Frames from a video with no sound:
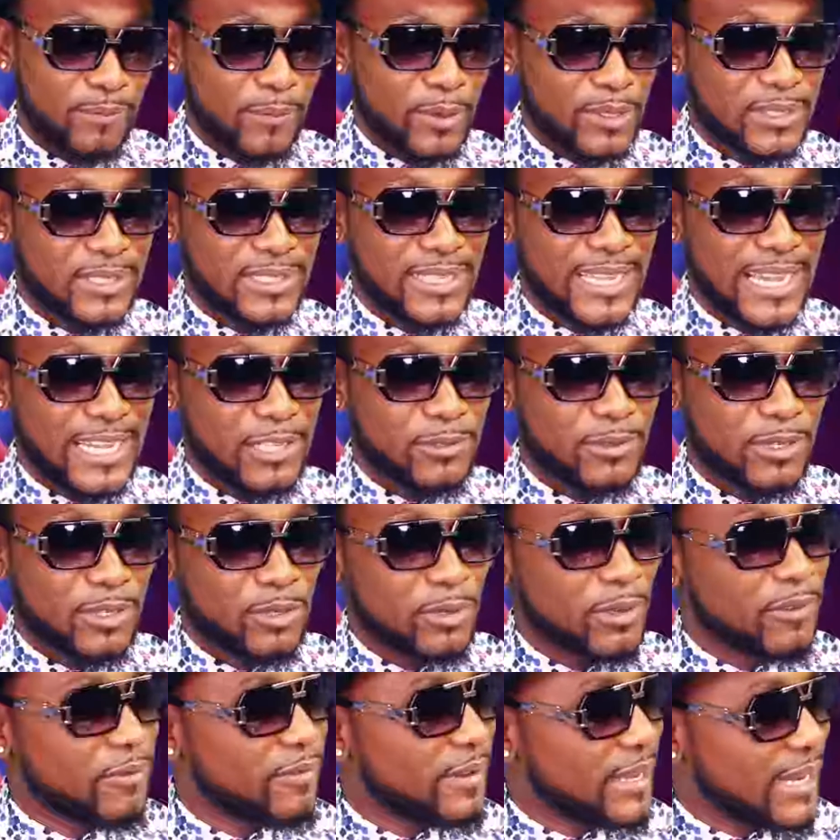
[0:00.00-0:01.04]
most guys were
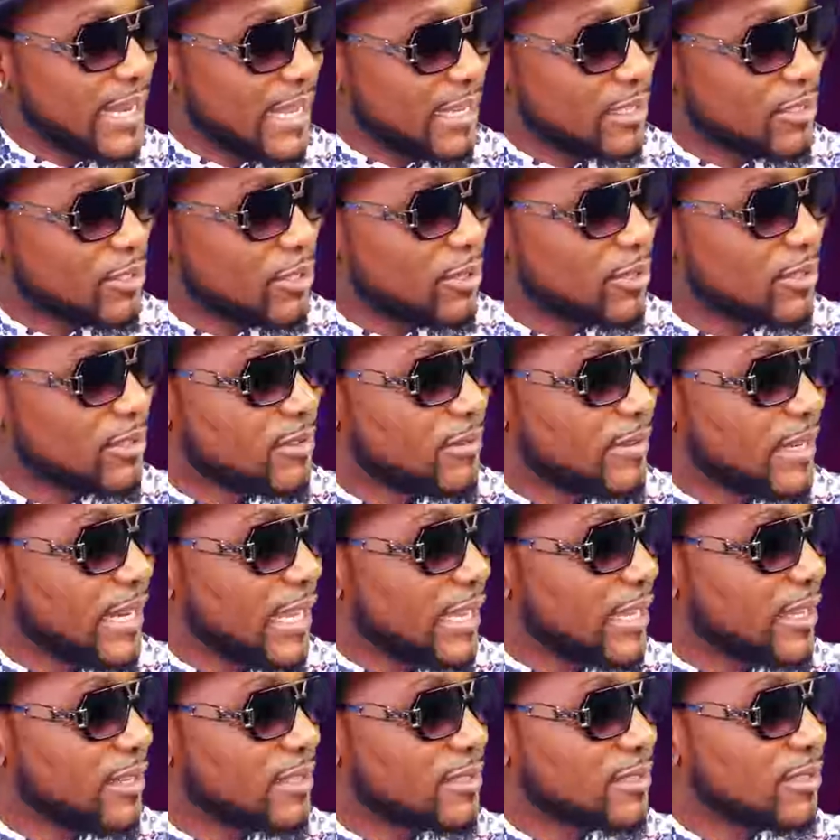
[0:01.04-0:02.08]
doing
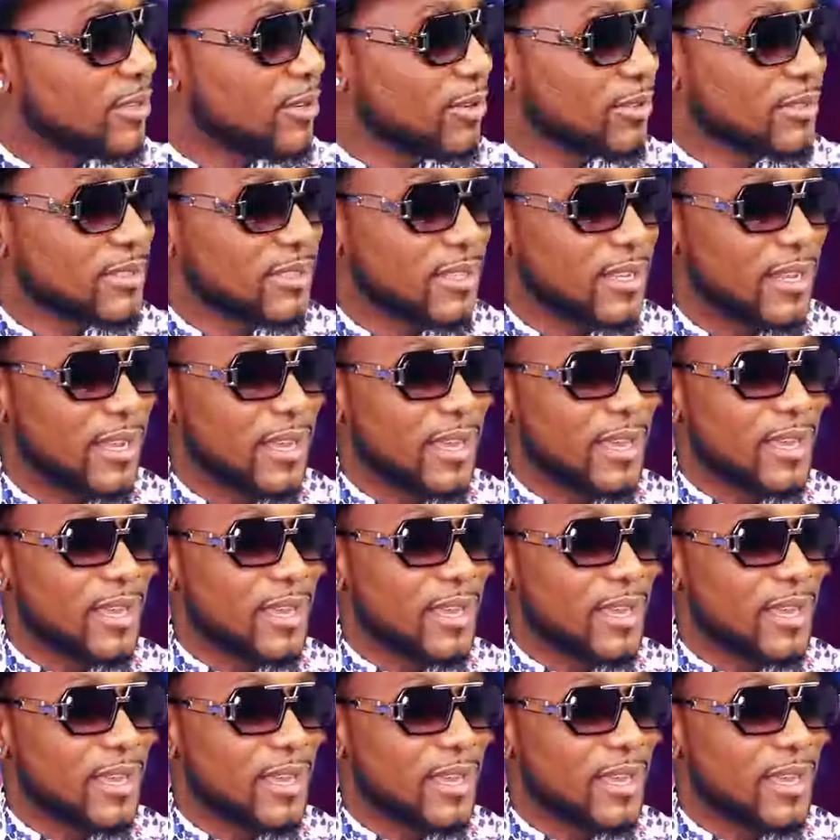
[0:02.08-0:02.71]
vernacular songs.